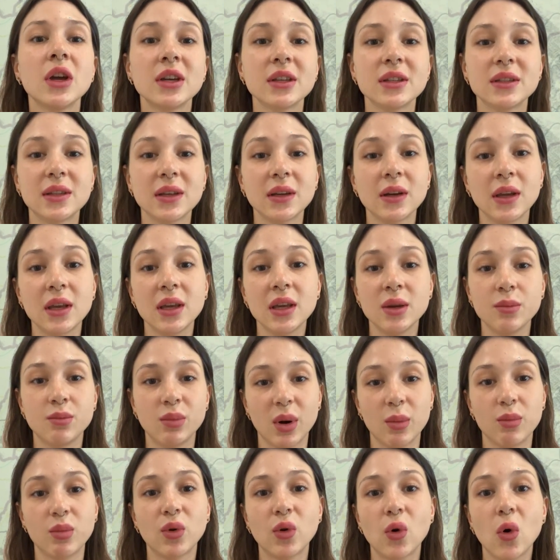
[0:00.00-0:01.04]
Serhiy
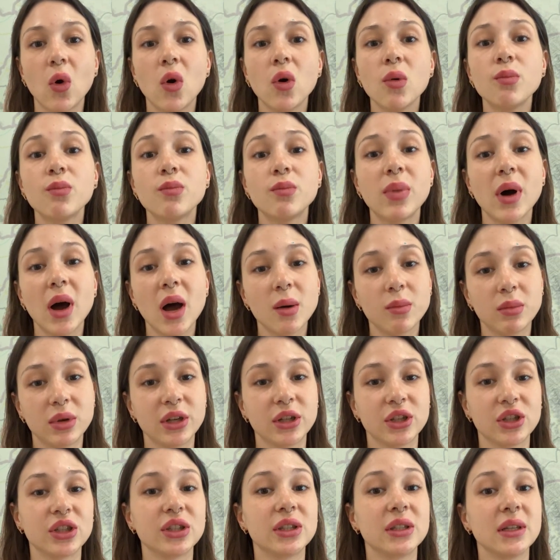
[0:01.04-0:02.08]
Popko,
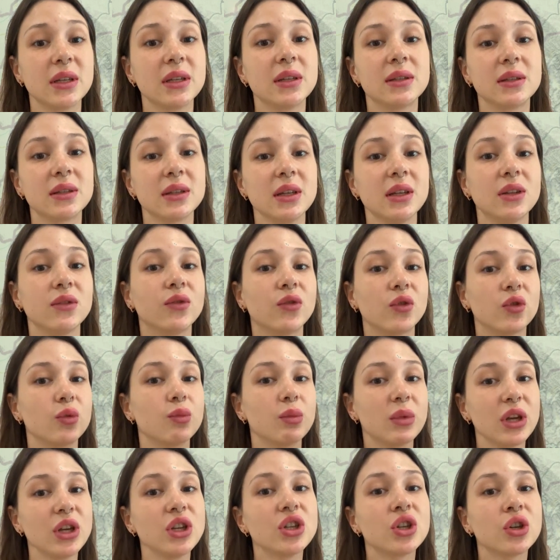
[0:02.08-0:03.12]
published this
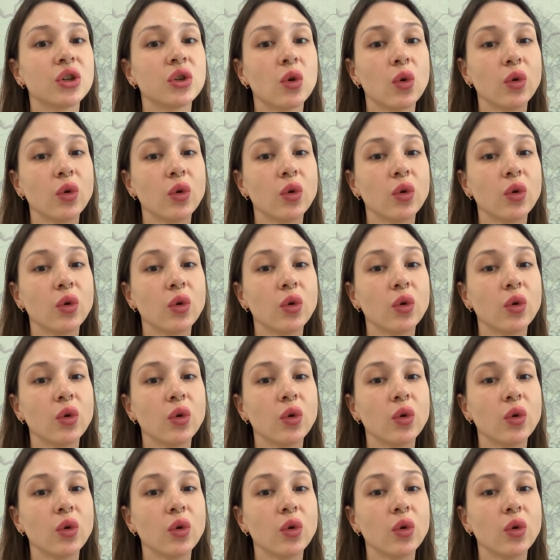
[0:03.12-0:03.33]
information